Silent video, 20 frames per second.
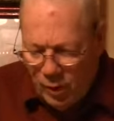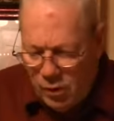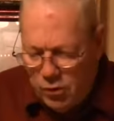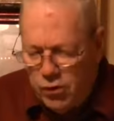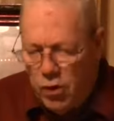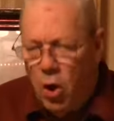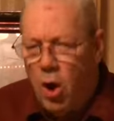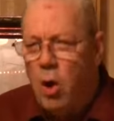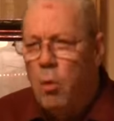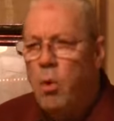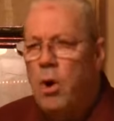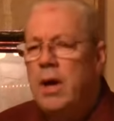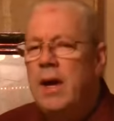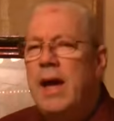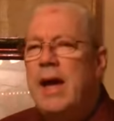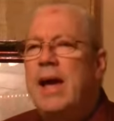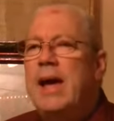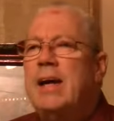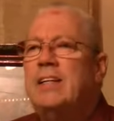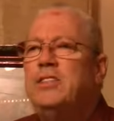So I want
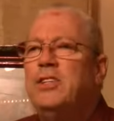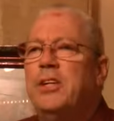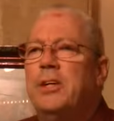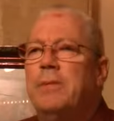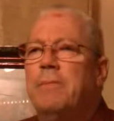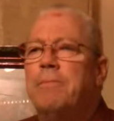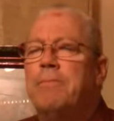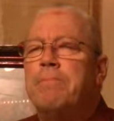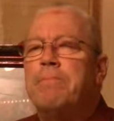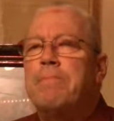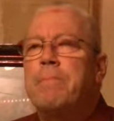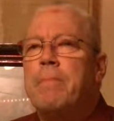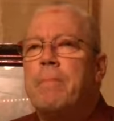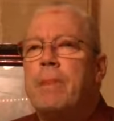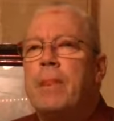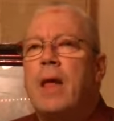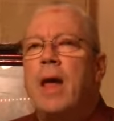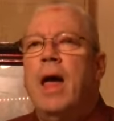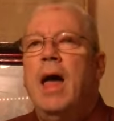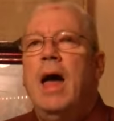to ask you,
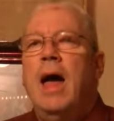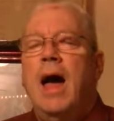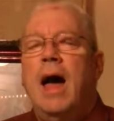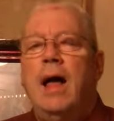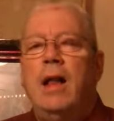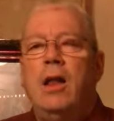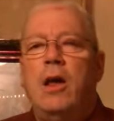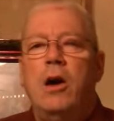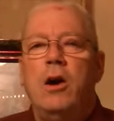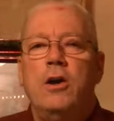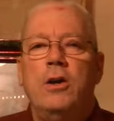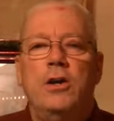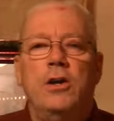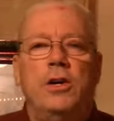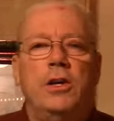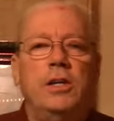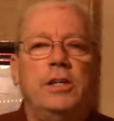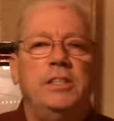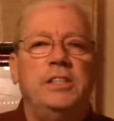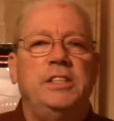how long are you
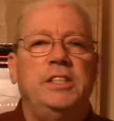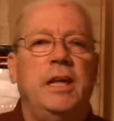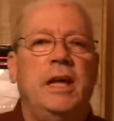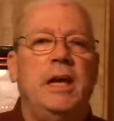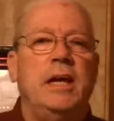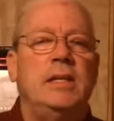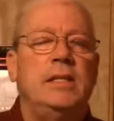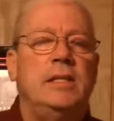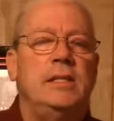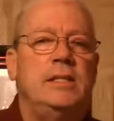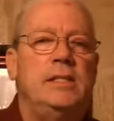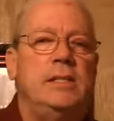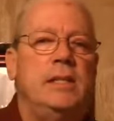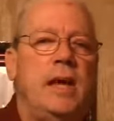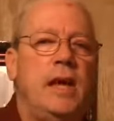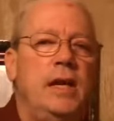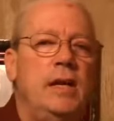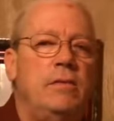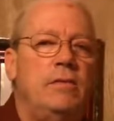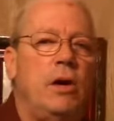going to stay in the
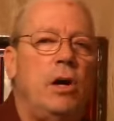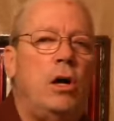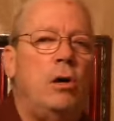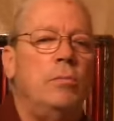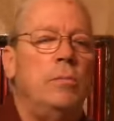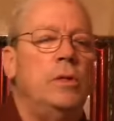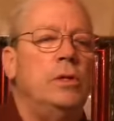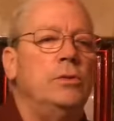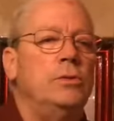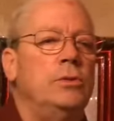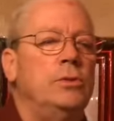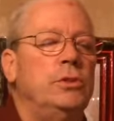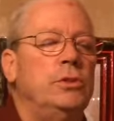state of almost?